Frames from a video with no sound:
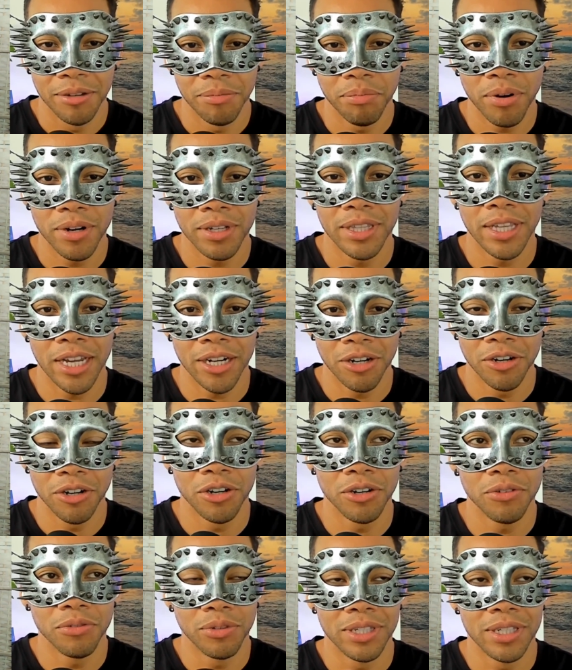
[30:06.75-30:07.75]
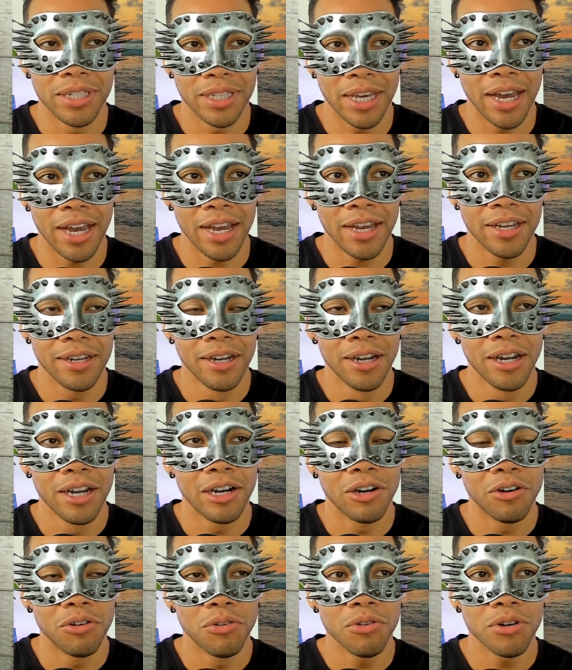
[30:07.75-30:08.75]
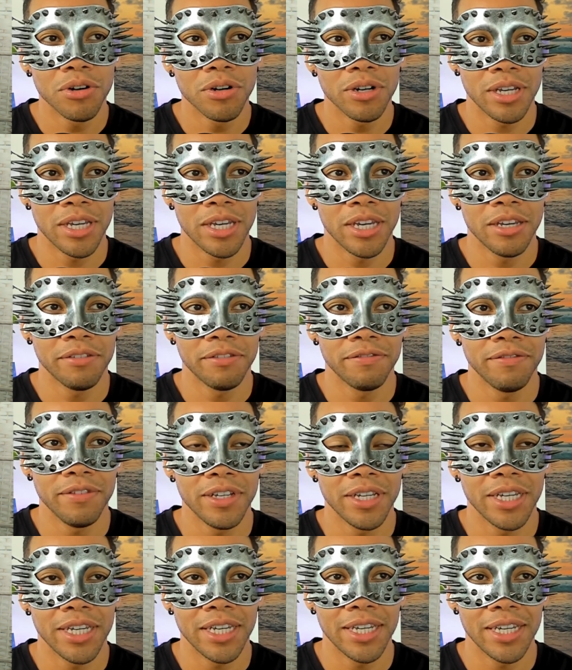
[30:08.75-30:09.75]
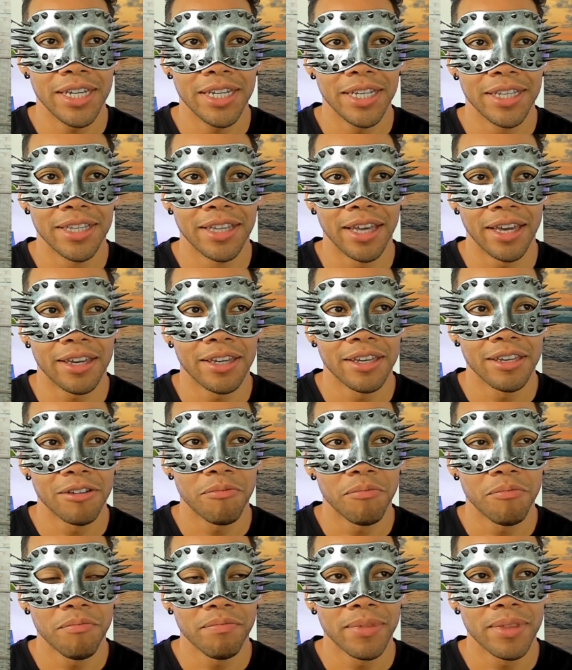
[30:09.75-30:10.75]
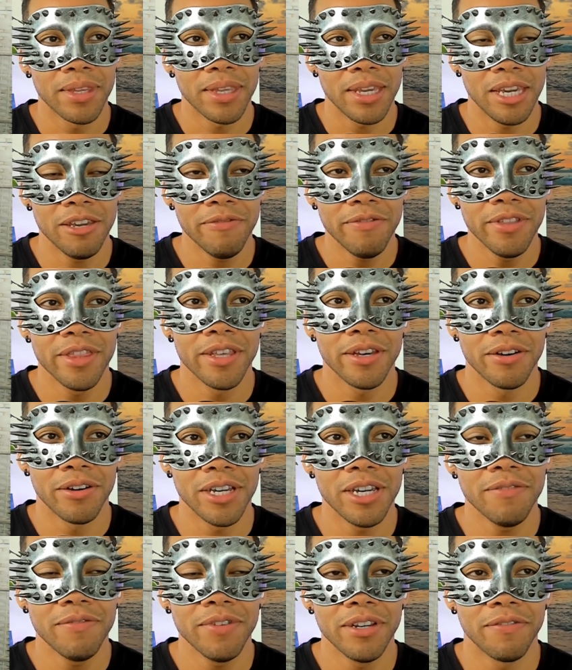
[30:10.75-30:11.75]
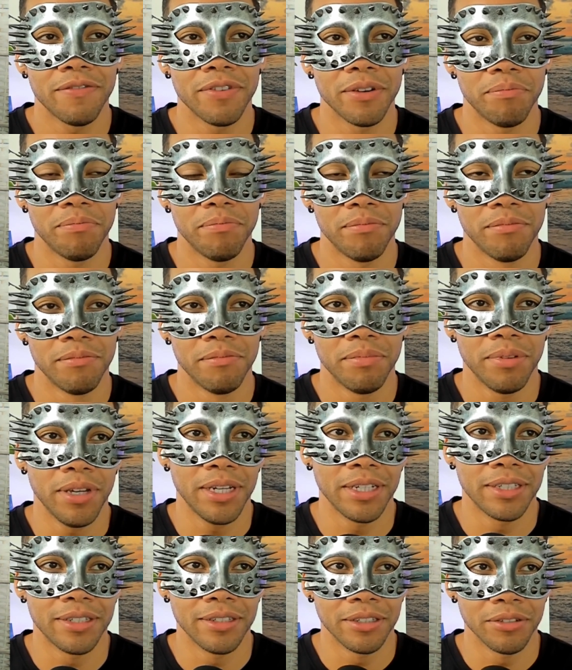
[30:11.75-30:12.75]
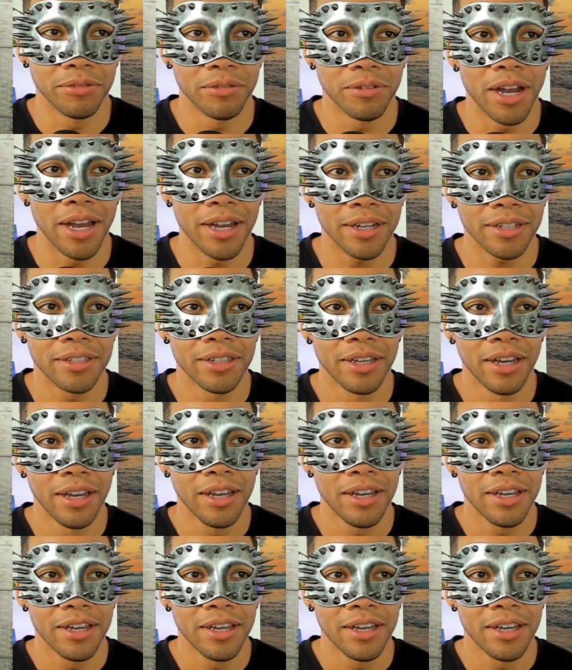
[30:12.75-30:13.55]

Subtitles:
The part that hurt was that, or if like even if a penis is erect,